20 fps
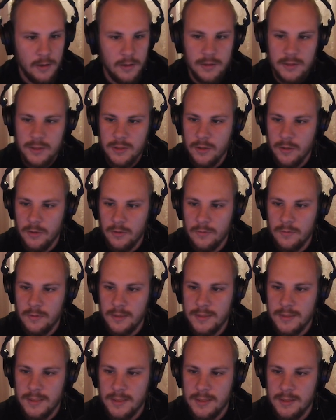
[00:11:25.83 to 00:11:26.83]
So
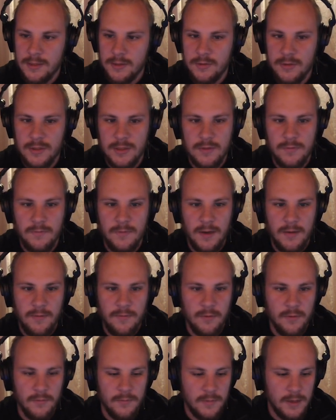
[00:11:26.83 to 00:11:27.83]
let's actually use this
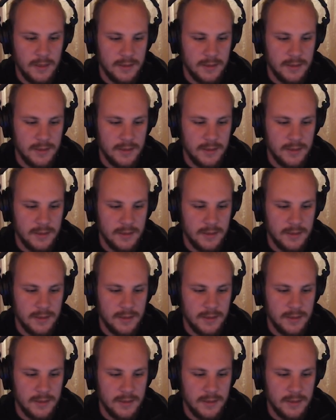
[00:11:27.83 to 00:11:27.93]
waveform